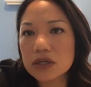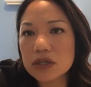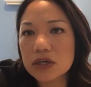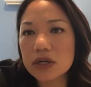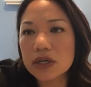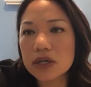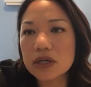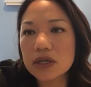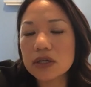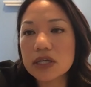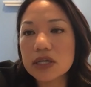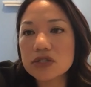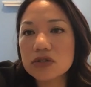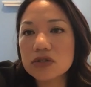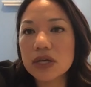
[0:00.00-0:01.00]
target?
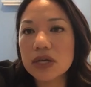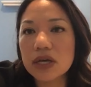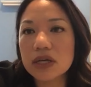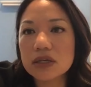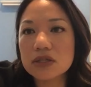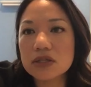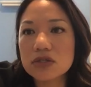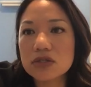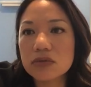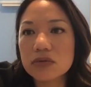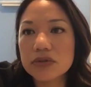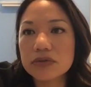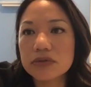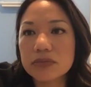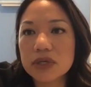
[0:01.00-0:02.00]
Yes, you can consult
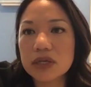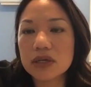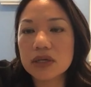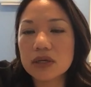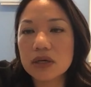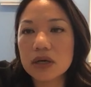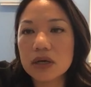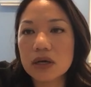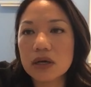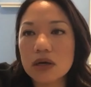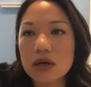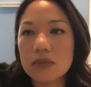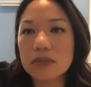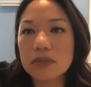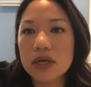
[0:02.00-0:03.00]
with me.
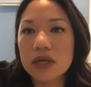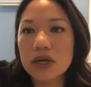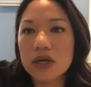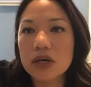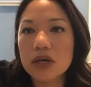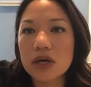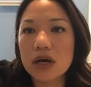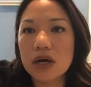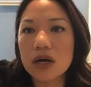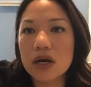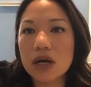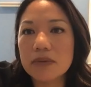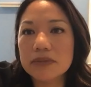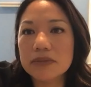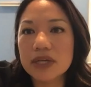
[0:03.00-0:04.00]

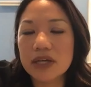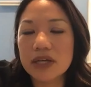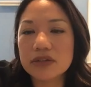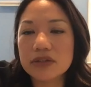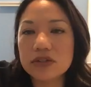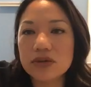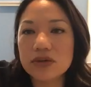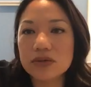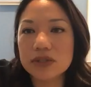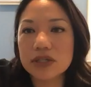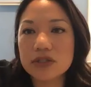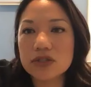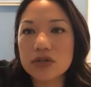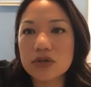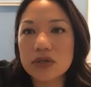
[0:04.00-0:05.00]
I'm not the only
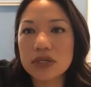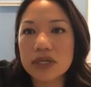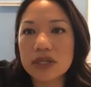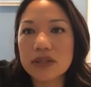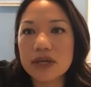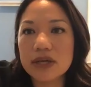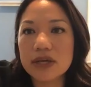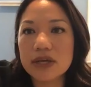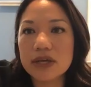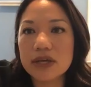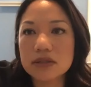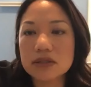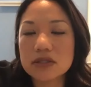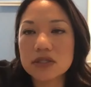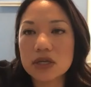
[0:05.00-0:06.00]
attorney that
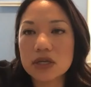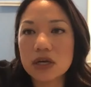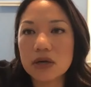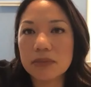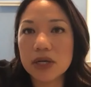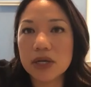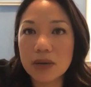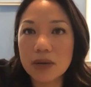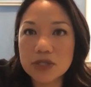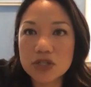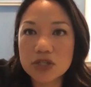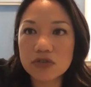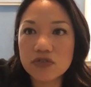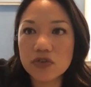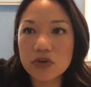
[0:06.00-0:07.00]
is an
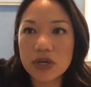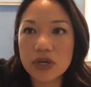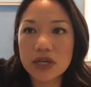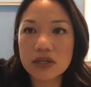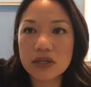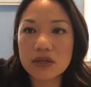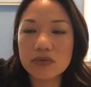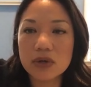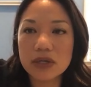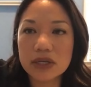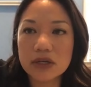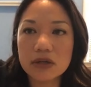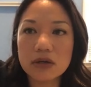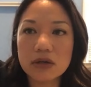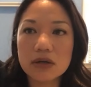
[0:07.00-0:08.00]
option for anyone
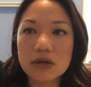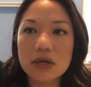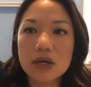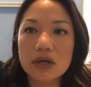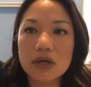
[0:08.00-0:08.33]
here.